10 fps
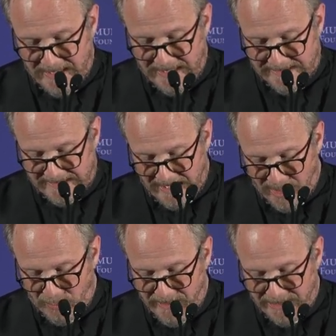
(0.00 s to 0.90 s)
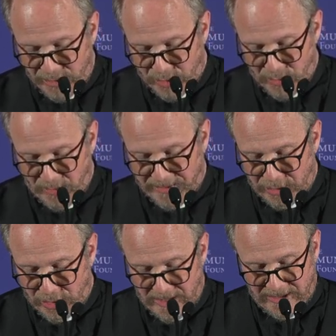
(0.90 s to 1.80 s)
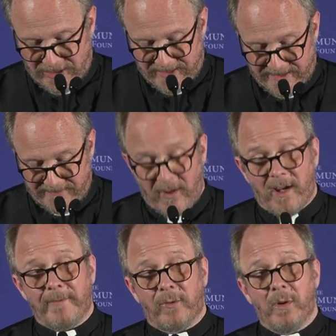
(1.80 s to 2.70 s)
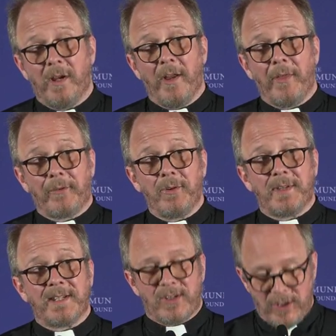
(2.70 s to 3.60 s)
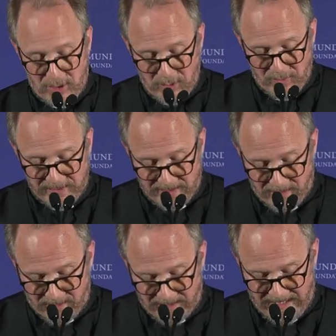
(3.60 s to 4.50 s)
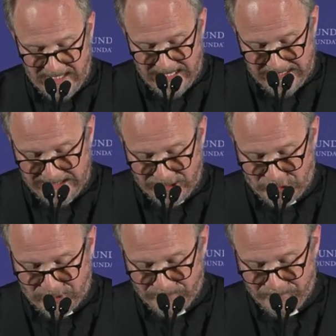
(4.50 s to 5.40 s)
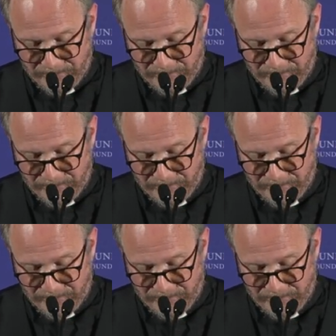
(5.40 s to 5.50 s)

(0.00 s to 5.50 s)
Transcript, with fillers: is how we ensure the church's survival through this new dark age.